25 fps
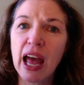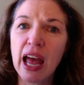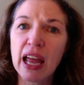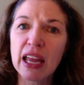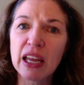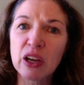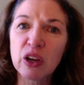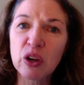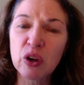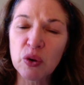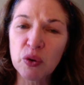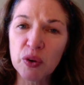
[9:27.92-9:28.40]

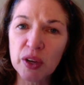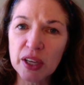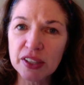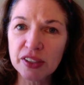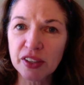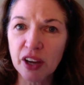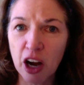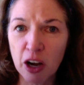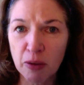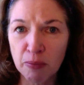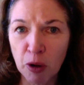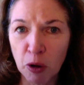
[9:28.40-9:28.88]

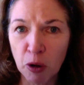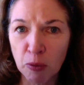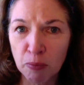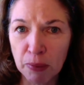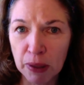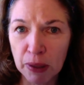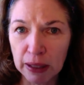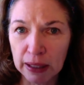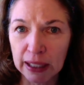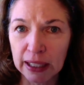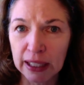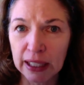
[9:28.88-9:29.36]
increase our
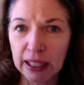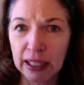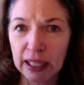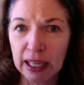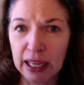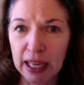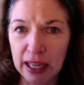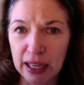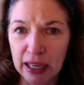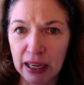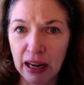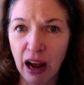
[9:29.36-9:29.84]
mobility
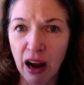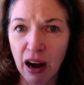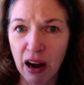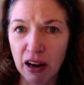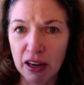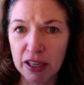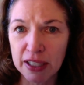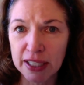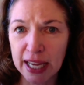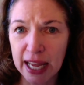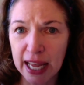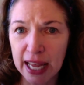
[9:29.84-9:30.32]
in
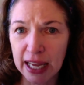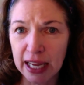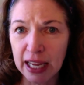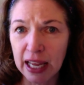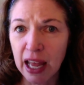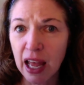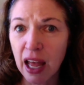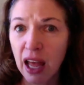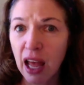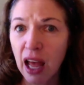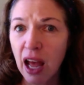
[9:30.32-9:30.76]
our day.